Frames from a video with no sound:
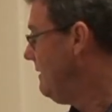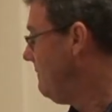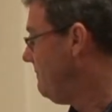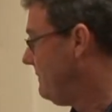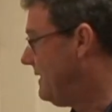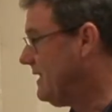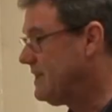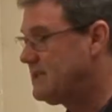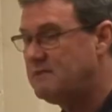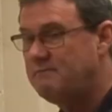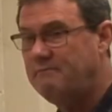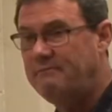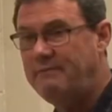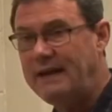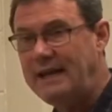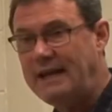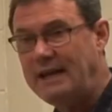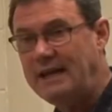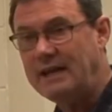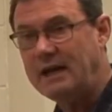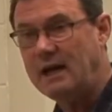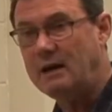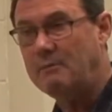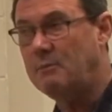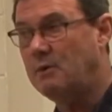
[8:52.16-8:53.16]
this
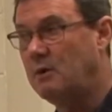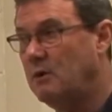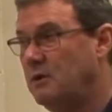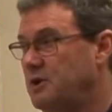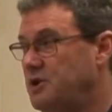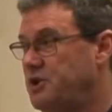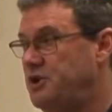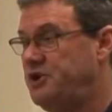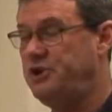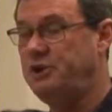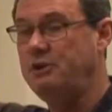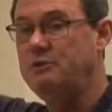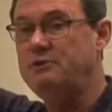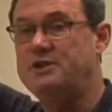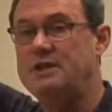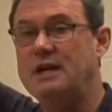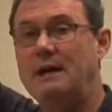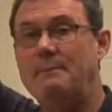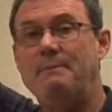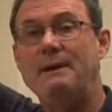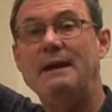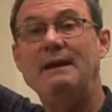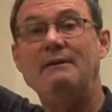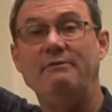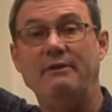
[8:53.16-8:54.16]
V number shoots
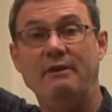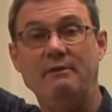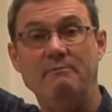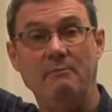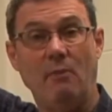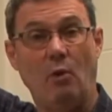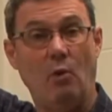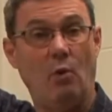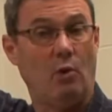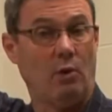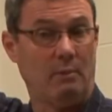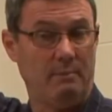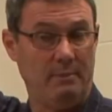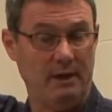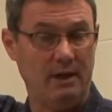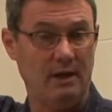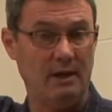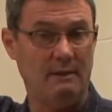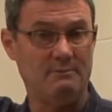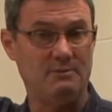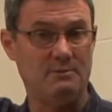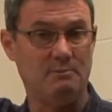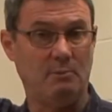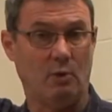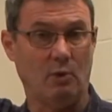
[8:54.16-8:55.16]
up even more,
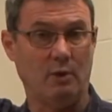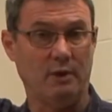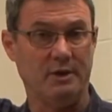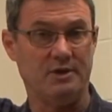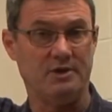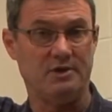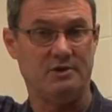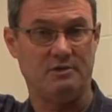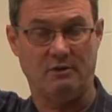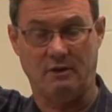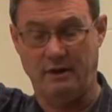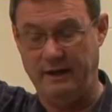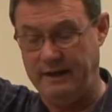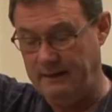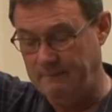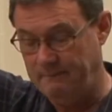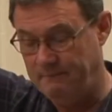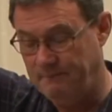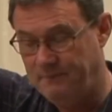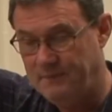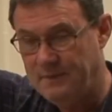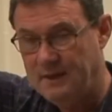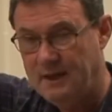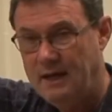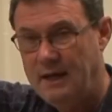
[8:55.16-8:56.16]
becomes more extreme.
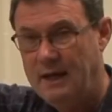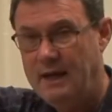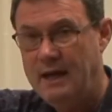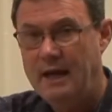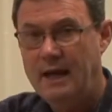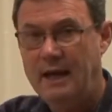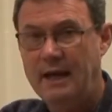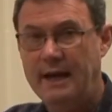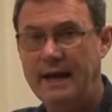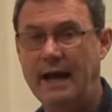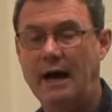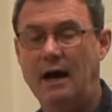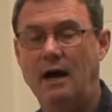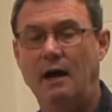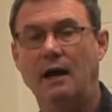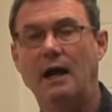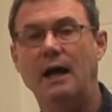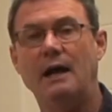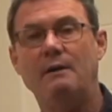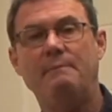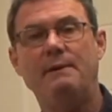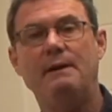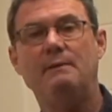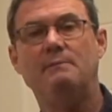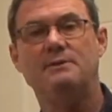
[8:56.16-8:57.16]
Now, a
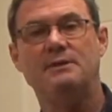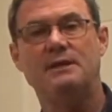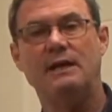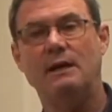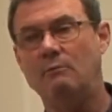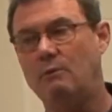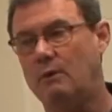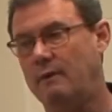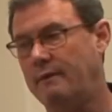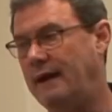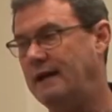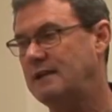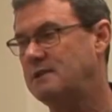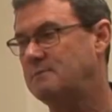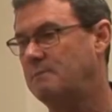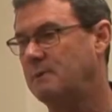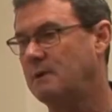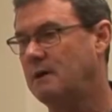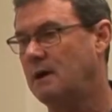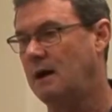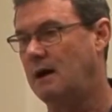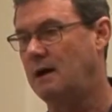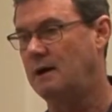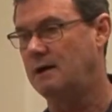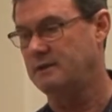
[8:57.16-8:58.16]
lot of people say, well, that's
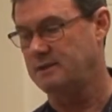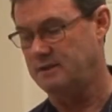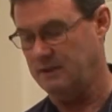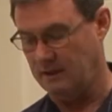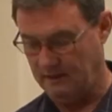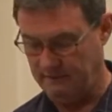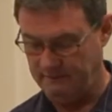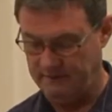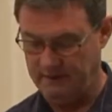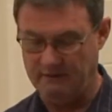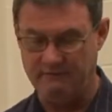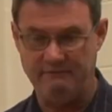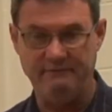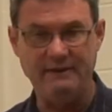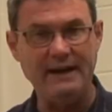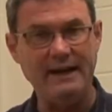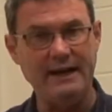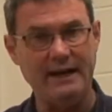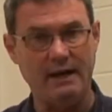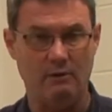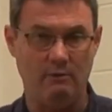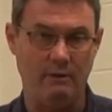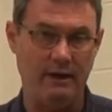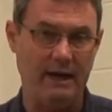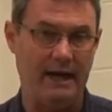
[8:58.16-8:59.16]
because of the
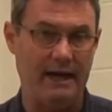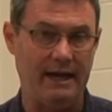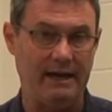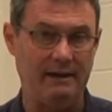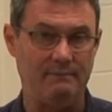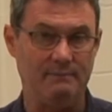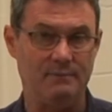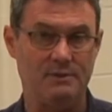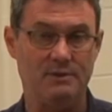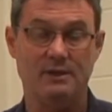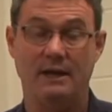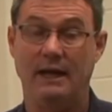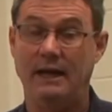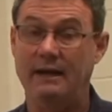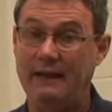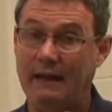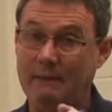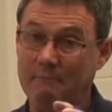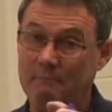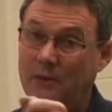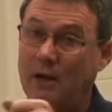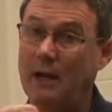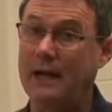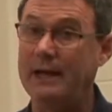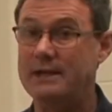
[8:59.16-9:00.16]
video games, and
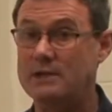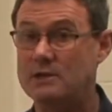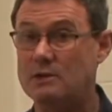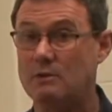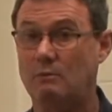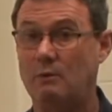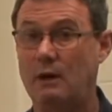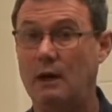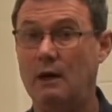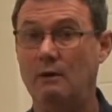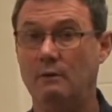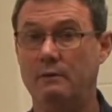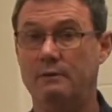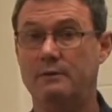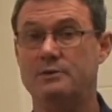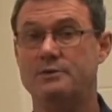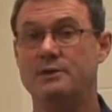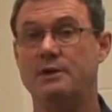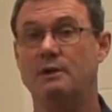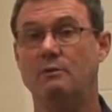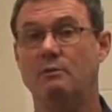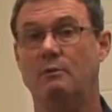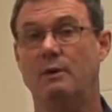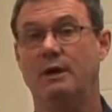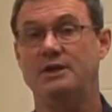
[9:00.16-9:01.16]
that plays a role. There's
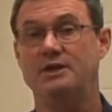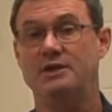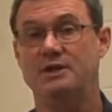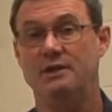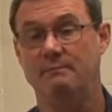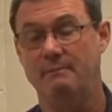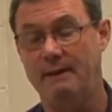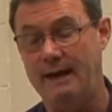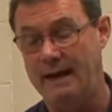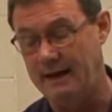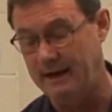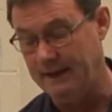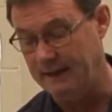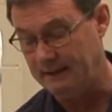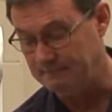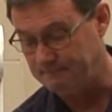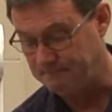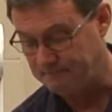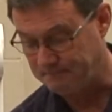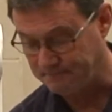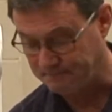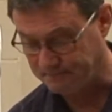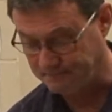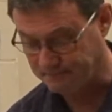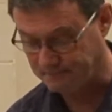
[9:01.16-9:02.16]
no question about it.
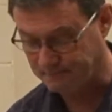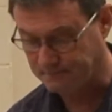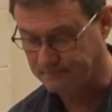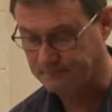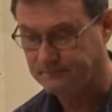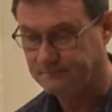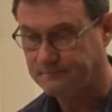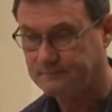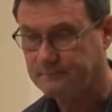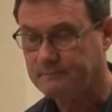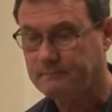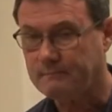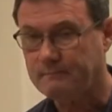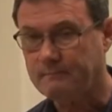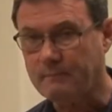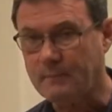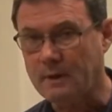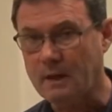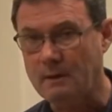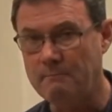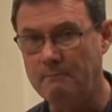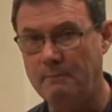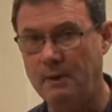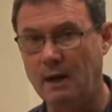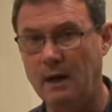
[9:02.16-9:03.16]

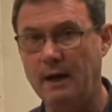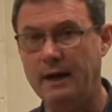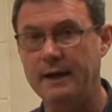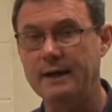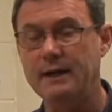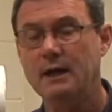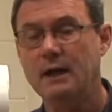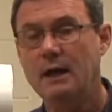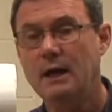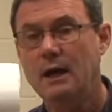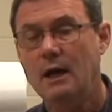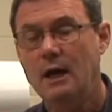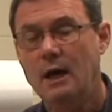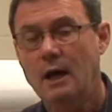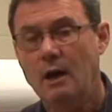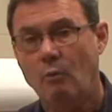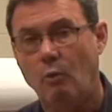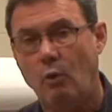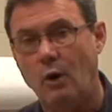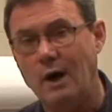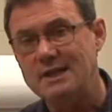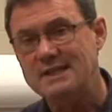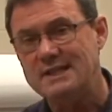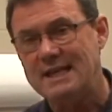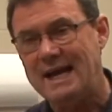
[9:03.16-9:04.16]
But
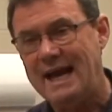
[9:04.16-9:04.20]
what's